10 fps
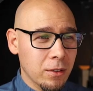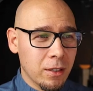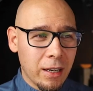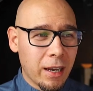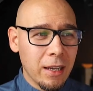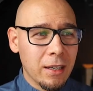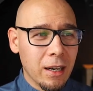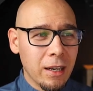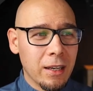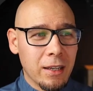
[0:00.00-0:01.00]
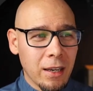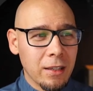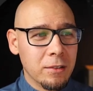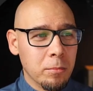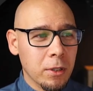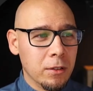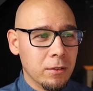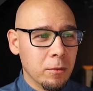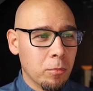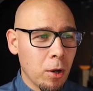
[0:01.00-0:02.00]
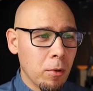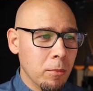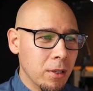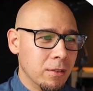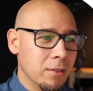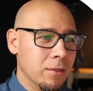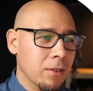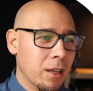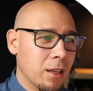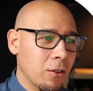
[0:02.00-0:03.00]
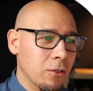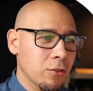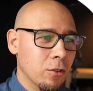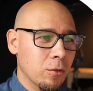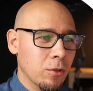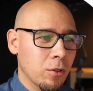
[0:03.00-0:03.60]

they can click, yes, but the problem is they can also,